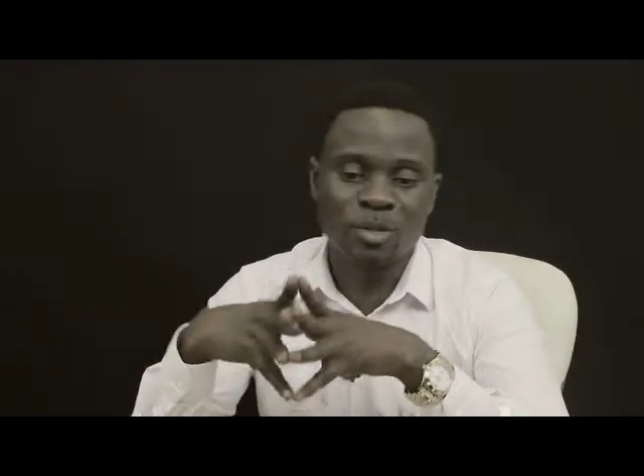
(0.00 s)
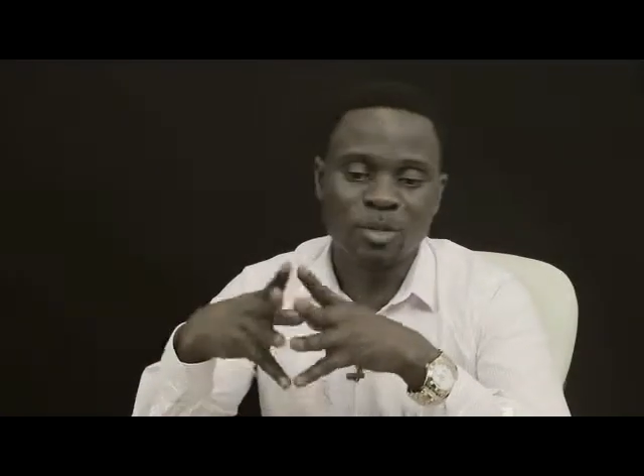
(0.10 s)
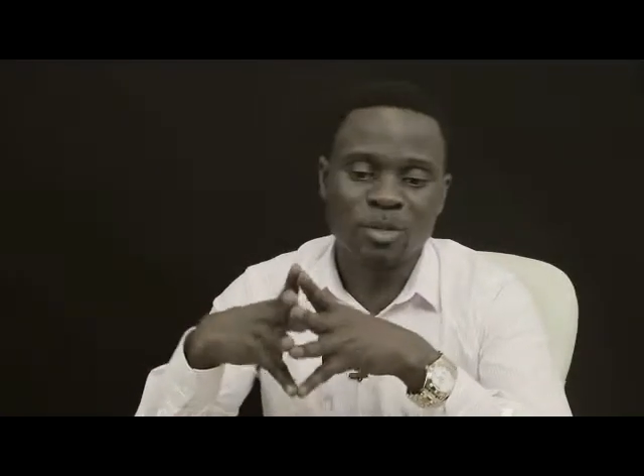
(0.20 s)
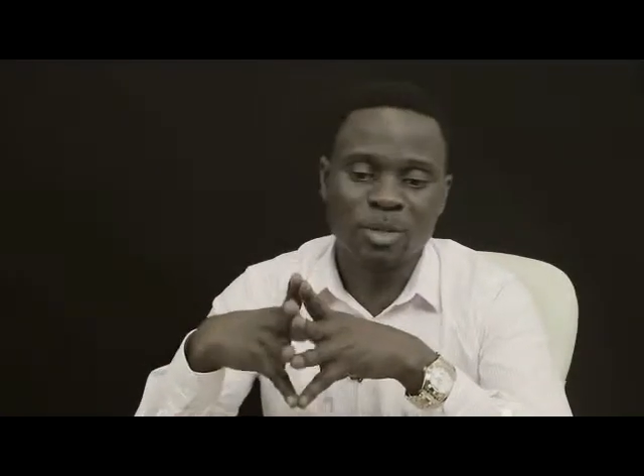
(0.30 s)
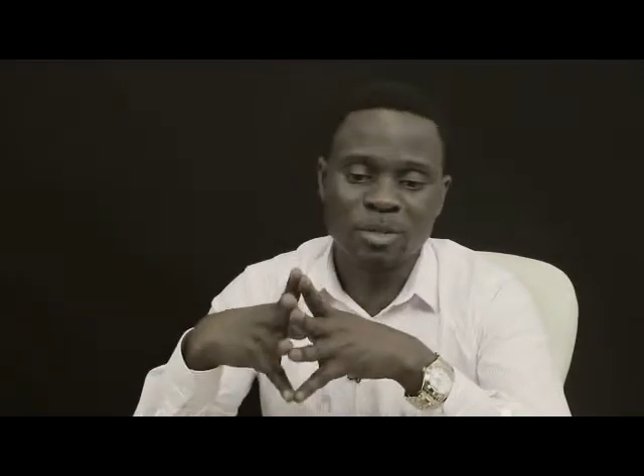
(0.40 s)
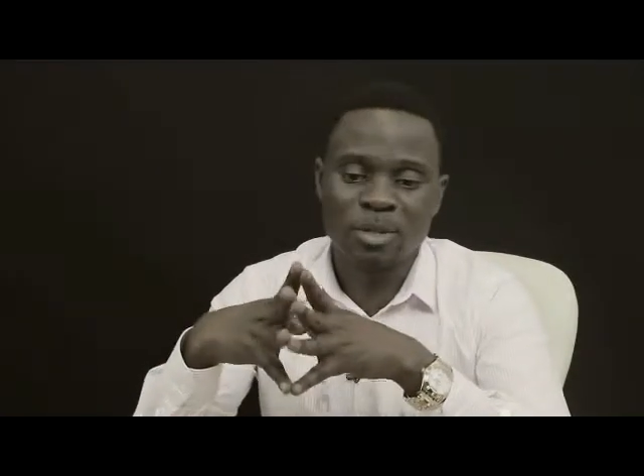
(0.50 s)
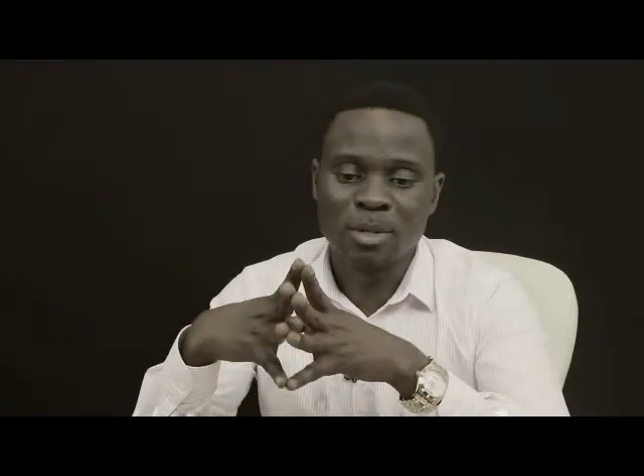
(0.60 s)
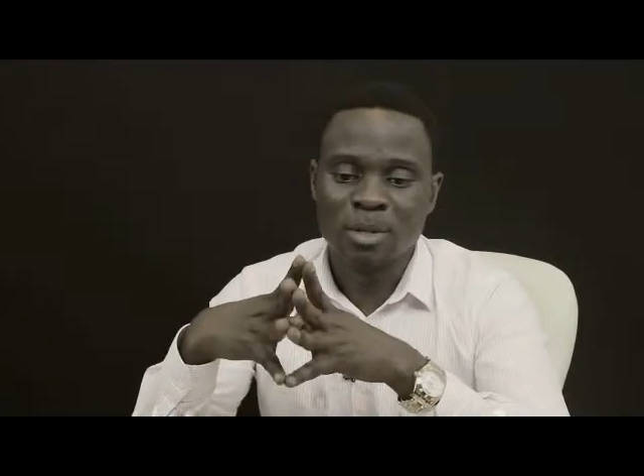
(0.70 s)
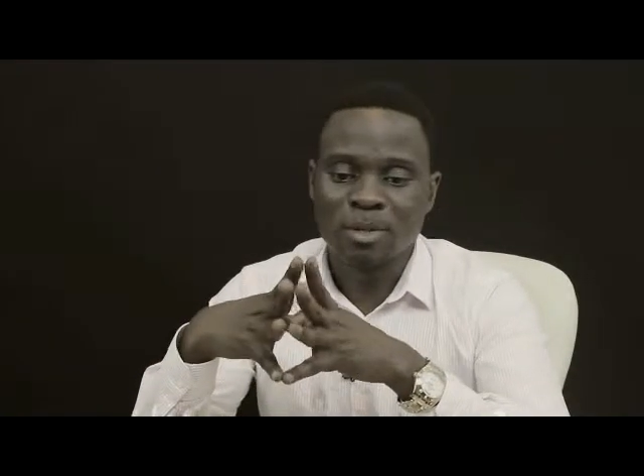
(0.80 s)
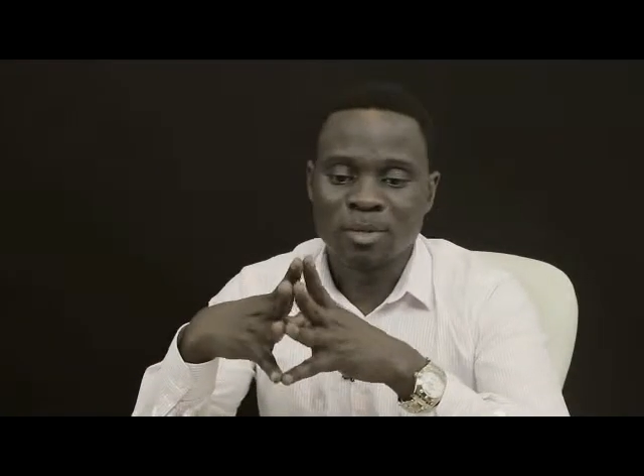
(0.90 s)
to do this.
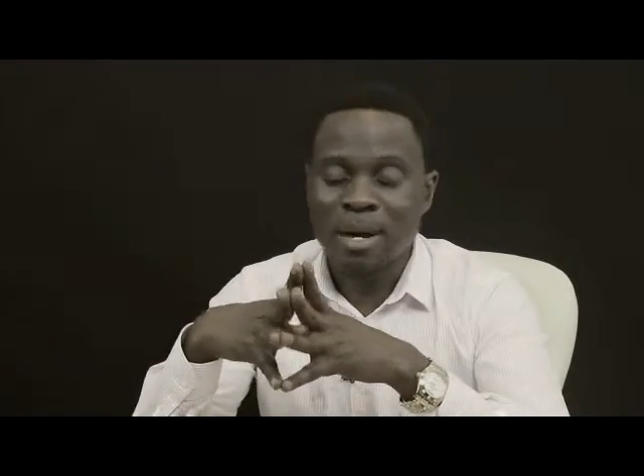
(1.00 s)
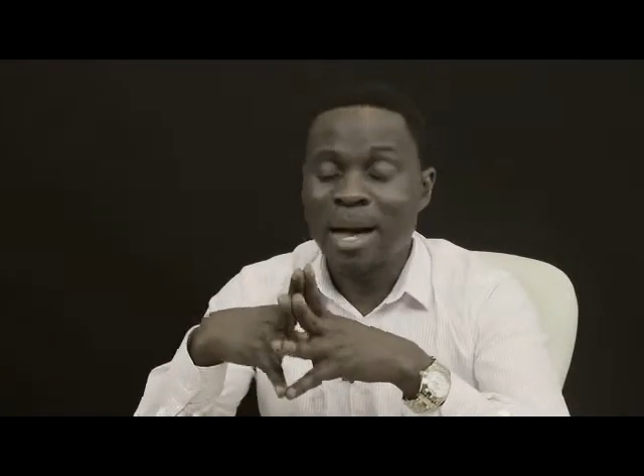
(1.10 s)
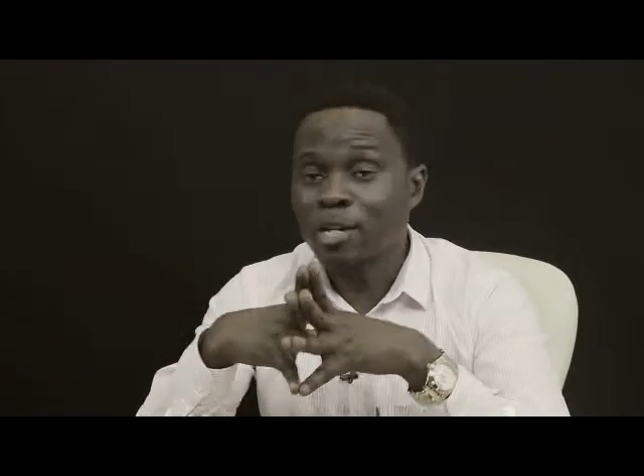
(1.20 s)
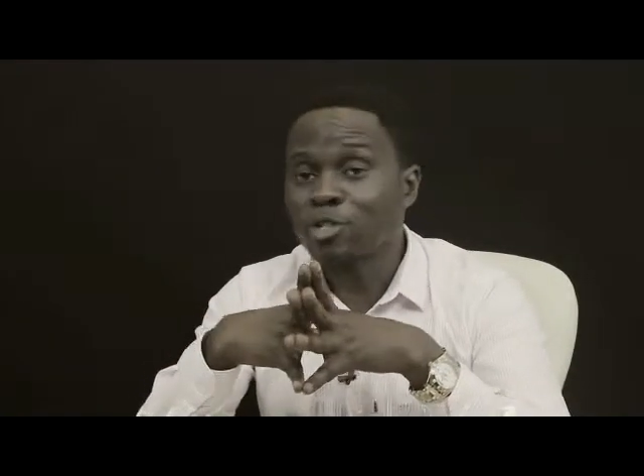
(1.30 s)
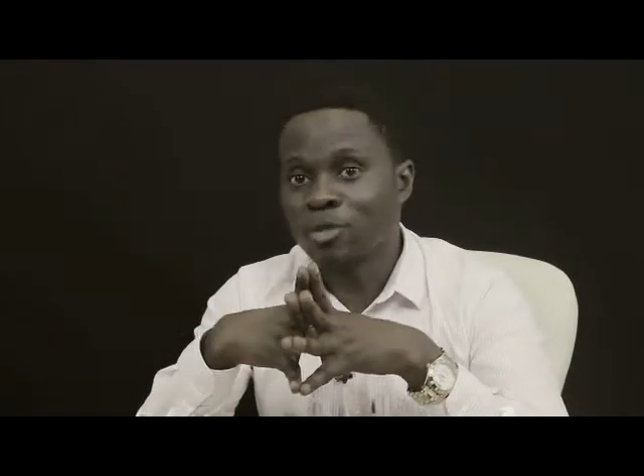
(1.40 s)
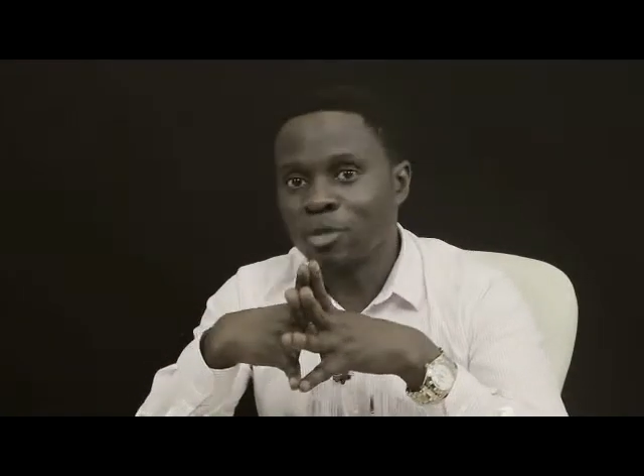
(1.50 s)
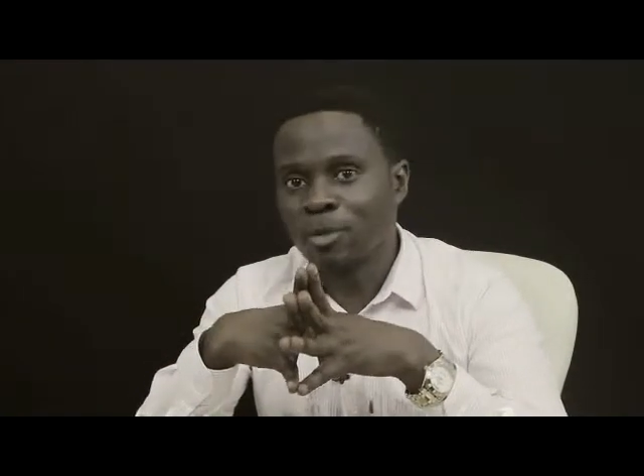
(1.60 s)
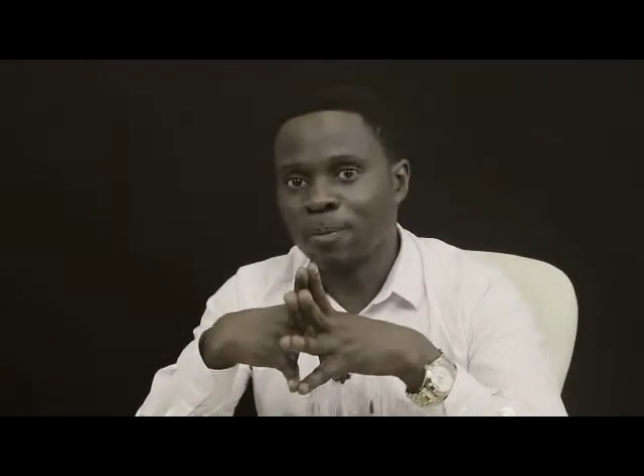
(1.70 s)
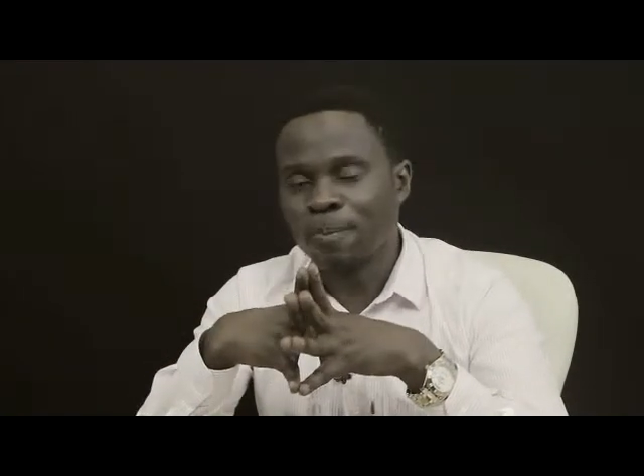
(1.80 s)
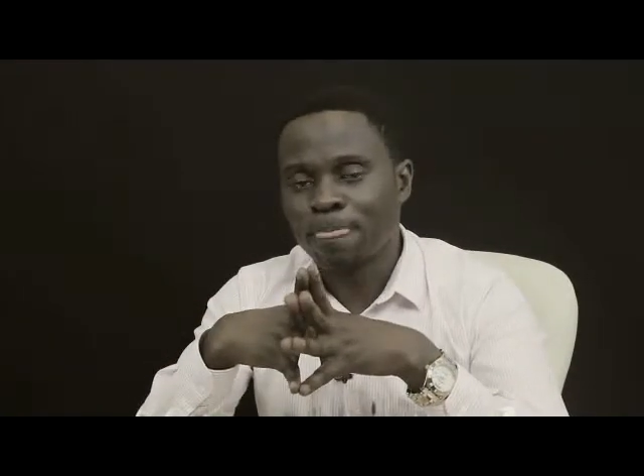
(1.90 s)
So I should know.